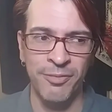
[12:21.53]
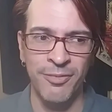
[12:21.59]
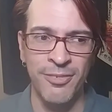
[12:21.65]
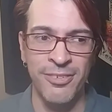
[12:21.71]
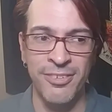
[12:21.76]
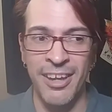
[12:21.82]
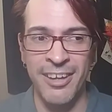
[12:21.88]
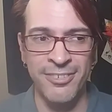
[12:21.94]

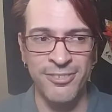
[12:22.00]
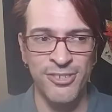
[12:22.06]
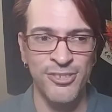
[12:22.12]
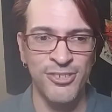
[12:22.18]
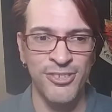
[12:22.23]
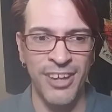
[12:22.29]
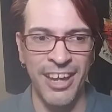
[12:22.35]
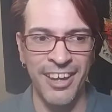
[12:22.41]

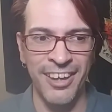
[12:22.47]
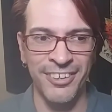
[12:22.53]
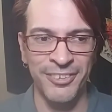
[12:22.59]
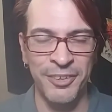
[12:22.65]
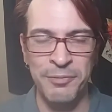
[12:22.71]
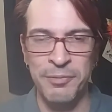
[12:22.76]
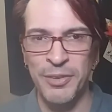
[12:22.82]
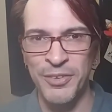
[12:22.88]
sex
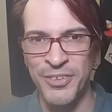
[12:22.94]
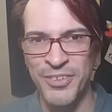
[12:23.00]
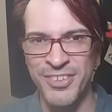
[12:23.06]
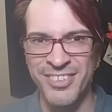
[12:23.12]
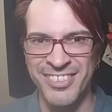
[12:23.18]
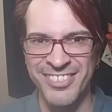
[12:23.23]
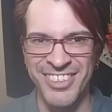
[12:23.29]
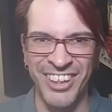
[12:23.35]
and
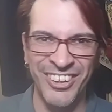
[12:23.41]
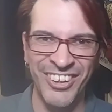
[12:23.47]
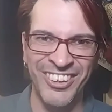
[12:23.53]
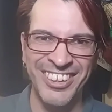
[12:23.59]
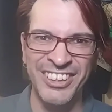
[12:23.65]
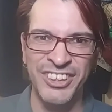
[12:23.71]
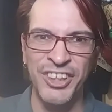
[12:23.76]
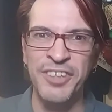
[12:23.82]
computers and
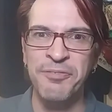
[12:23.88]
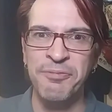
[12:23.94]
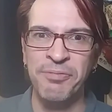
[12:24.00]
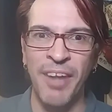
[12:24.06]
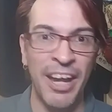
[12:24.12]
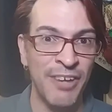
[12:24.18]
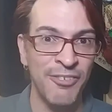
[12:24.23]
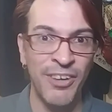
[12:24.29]
technology.
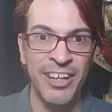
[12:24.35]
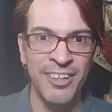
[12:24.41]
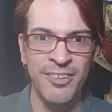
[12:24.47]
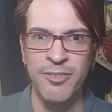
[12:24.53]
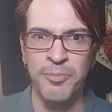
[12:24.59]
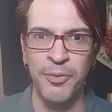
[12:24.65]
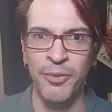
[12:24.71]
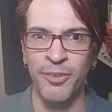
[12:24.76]
I read
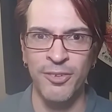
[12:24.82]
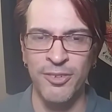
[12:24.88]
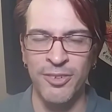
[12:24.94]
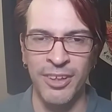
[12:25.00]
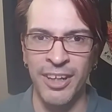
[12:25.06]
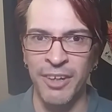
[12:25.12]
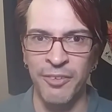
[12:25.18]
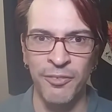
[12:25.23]
his books,
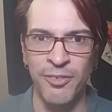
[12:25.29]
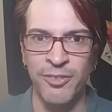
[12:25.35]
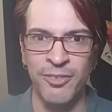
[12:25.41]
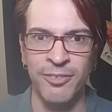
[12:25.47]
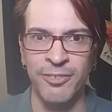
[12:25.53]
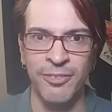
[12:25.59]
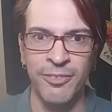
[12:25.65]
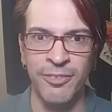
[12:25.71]
and I
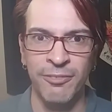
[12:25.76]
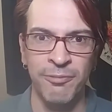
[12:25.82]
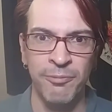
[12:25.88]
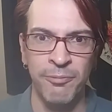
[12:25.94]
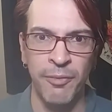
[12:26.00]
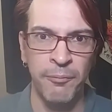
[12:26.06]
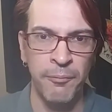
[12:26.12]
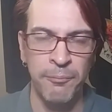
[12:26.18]
was
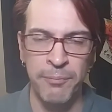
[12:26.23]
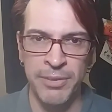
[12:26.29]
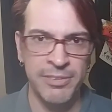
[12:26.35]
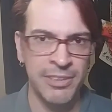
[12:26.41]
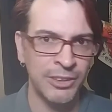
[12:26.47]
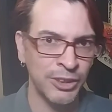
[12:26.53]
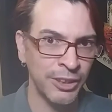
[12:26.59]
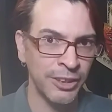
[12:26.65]

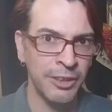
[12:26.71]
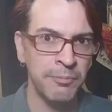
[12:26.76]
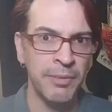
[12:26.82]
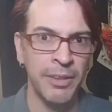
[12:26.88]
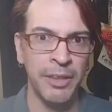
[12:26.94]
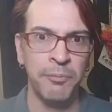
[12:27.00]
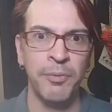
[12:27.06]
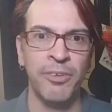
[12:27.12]
potentially going to
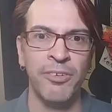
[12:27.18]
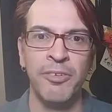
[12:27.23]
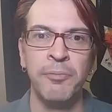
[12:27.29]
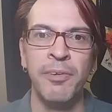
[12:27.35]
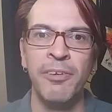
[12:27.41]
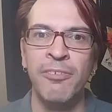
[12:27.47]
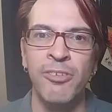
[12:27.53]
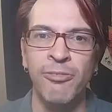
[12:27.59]
meet up with
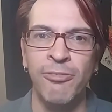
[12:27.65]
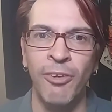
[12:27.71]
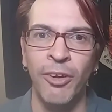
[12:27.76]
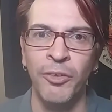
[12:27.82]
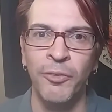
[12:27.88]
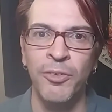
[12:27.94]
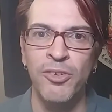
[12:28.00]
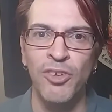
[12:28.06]
some of his
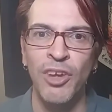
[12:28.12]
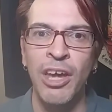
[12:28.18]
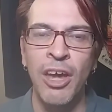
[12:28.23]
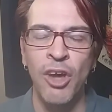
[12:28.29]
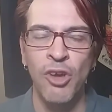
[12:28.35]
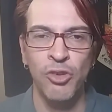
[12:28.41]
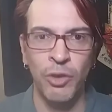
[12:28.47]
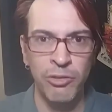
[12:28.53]
followers.
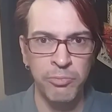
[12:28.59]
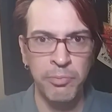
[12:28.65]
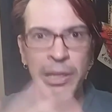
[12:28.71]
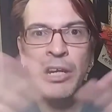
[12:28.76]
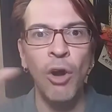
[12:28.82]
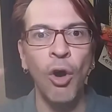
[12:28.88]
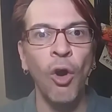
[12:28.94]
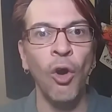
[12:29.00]
So I've
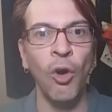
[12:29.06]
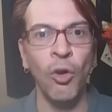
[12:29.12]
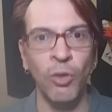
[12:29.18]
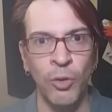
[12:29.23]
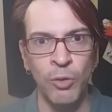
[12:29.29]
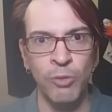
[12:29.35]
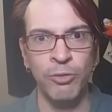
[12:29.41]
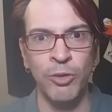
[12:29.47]
been
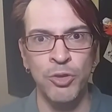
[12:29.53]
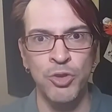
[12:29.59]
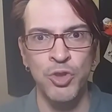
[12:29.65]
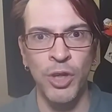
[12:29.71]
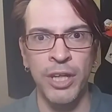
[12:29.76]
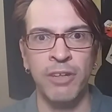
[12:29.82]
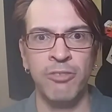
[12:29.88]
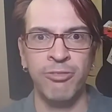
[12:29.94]
all over
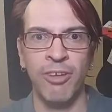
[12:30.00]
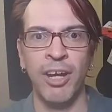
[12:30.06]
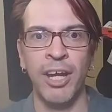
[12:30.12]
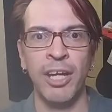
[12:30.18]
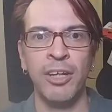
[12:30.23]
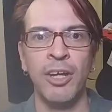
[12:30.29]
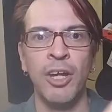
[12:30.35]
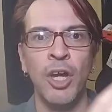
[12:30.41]
trying to
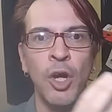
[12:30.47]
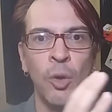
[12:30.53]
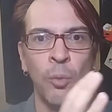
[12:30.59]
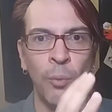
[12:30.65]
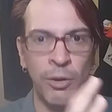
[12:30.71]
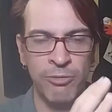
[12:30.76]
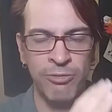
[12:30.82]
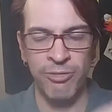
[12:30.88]
find
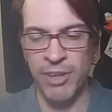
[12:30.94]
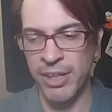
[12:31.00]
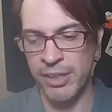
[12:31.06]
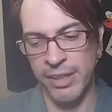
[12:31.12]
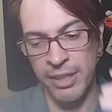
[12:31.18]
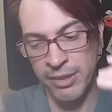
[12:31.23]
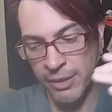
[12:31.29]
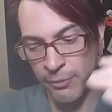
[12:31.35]
what
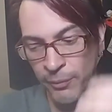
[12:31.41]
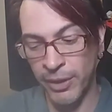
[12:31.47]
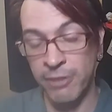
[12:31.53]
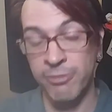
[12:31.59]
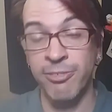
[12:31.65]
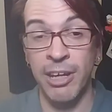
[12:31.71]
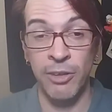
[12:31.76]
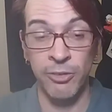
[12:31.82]
fit, and then when
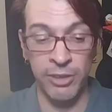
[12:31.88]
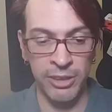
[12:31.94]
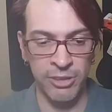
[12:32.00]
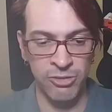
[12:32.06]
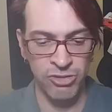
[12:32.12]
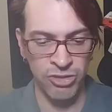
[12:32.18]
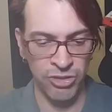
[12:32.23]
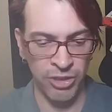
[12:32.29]
I found it,
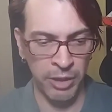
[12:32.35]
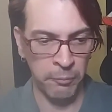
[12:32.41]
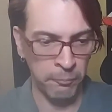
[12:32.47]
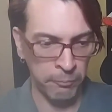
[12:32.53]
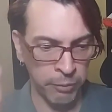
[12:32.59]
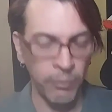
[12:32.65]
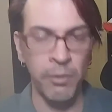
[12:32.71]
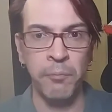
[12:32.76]
it's just like,
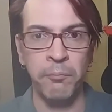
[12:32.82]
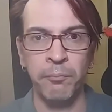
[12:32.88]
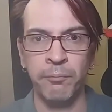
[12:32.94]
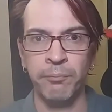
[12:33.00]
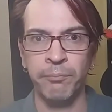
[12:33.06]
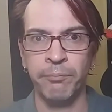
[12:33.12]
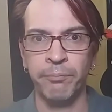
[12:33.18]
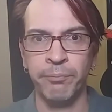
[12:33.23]
boom,
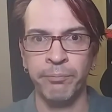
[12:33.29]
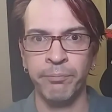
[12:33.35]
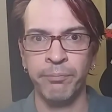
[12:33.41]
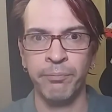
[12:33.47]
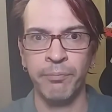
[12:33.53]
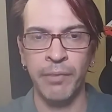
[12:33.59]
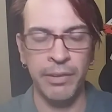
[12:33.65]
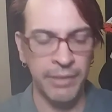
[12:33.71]

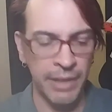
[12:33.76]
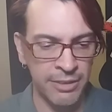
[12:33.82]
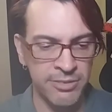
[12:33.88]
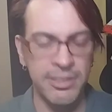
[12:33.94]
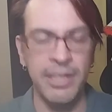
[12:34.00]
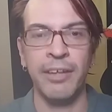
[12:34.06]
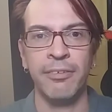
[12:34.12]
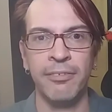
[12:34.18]

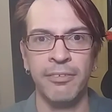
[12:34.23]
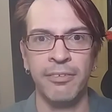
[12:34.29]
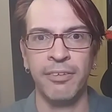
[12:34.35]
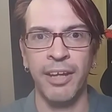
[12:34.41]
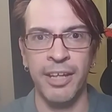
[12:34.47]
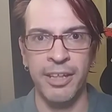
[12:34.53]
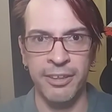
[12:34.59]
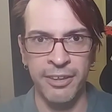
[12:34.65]
that's it.
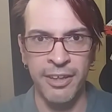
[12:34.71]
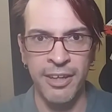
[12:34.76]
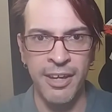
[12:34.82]
Like,